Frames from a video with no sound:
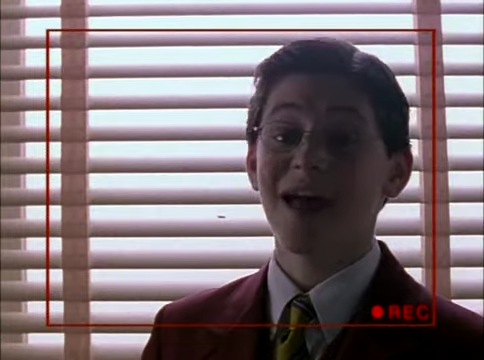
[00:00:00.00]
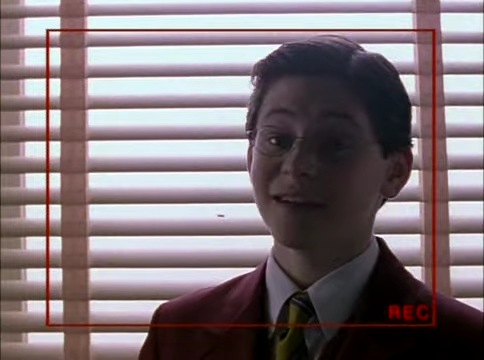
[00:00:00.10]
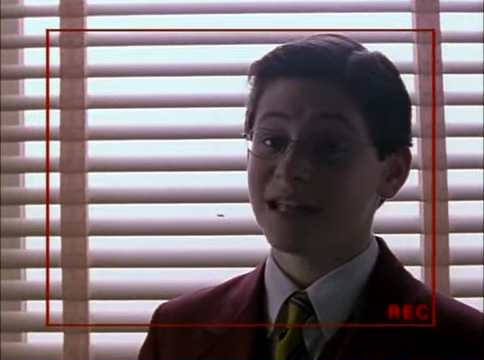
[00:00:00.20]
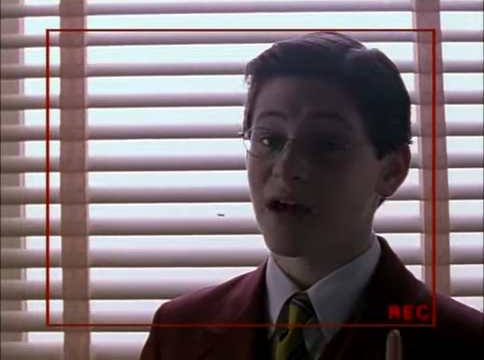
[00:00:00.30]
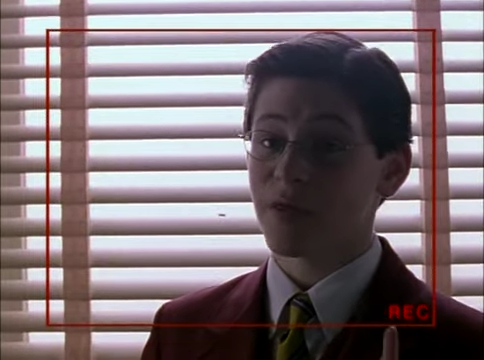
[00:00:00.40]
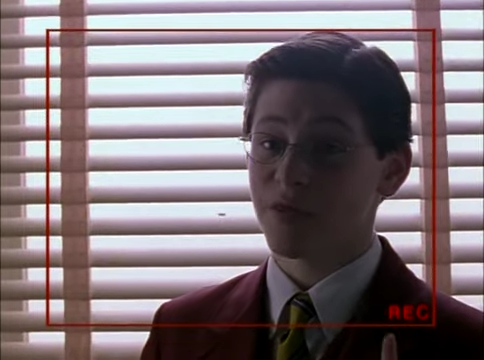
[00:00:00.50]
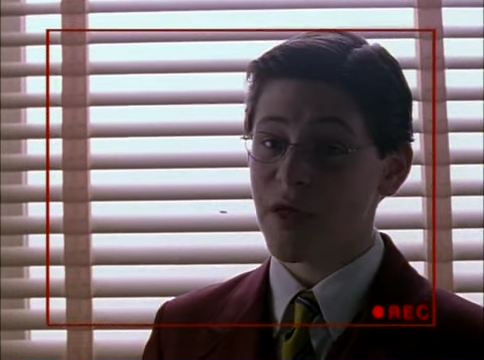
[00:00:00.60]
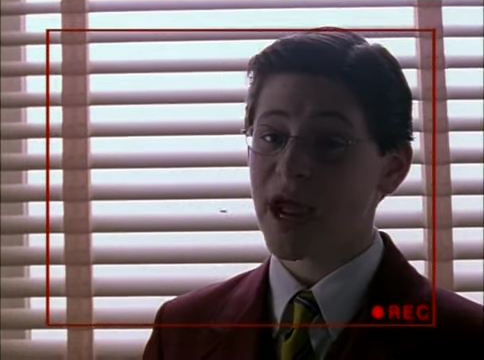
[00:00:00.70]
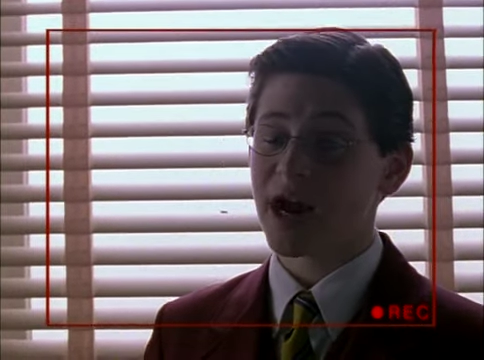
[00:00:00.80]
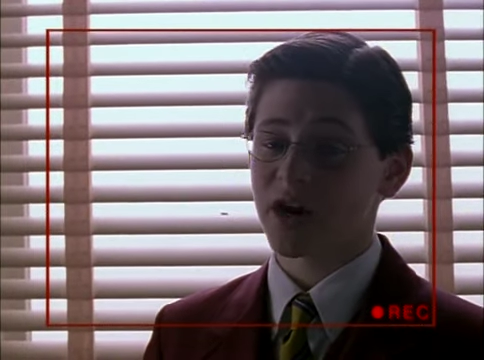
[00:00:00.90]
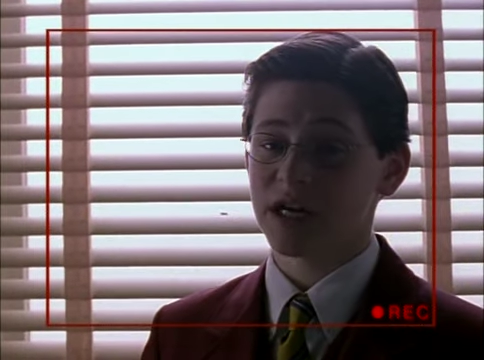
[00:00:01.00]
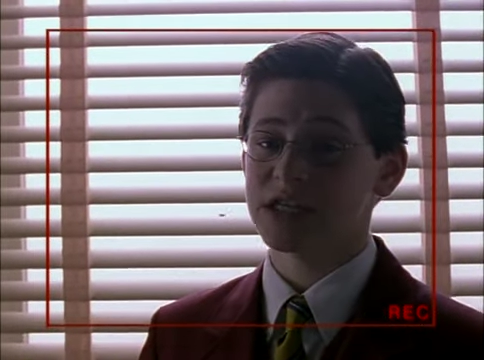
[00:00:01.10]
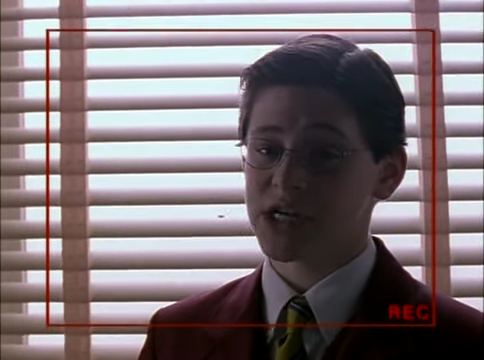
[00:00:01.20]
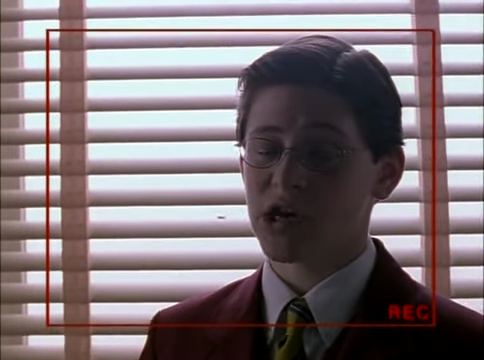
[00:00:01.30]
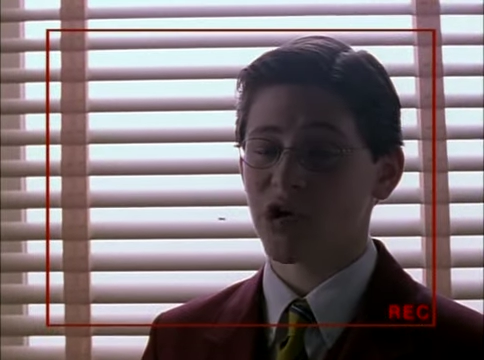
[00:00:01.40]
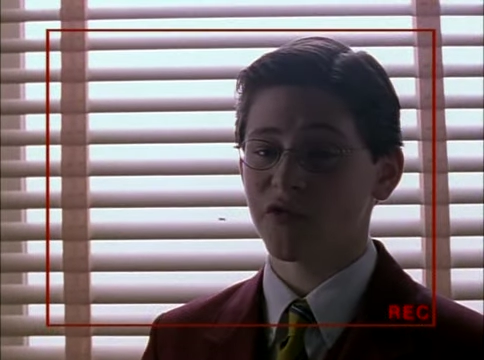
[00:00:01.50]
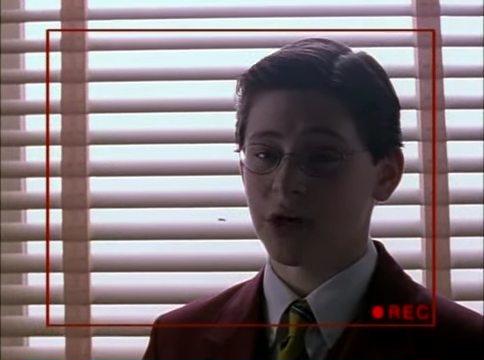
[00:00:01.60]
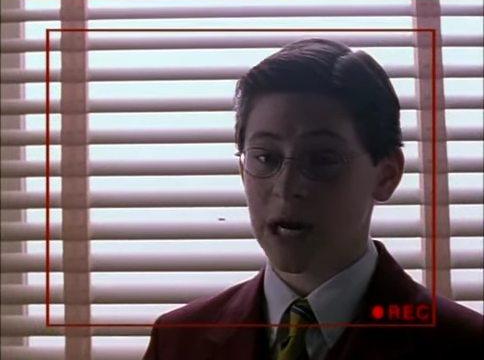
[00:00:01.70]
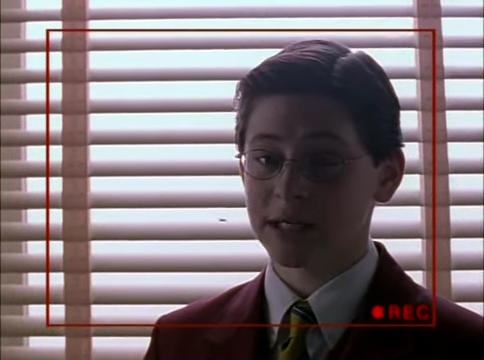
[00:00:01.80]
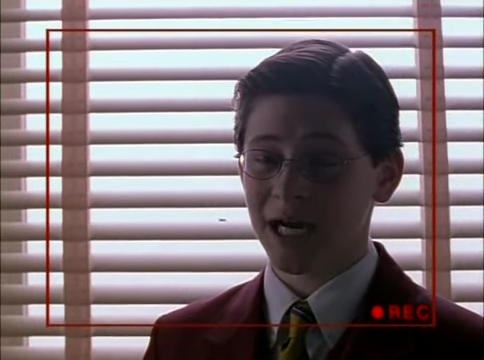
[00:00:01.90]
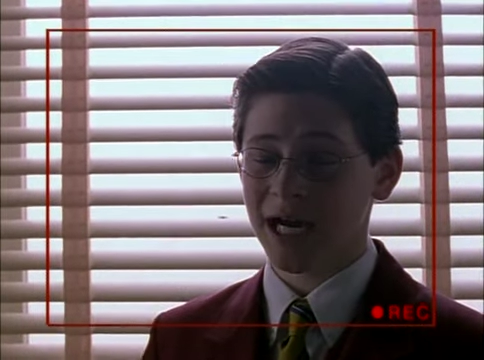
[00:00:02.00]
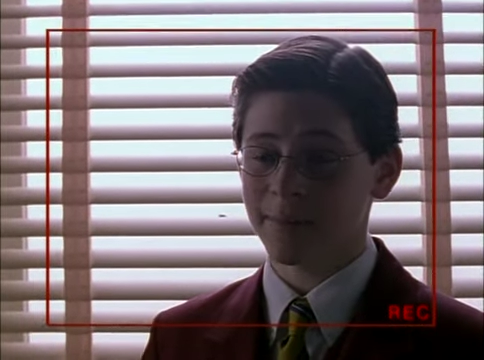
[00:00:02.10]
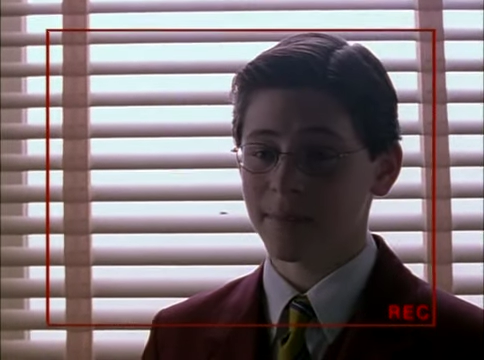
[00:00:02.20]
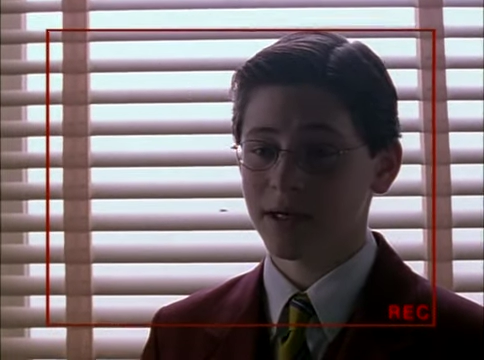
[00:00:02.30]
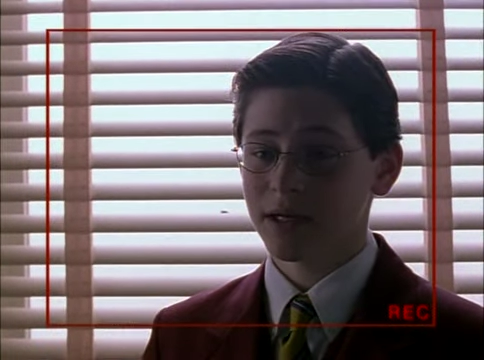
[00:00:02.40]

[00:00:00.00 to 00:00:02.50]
now there is a hero for our time.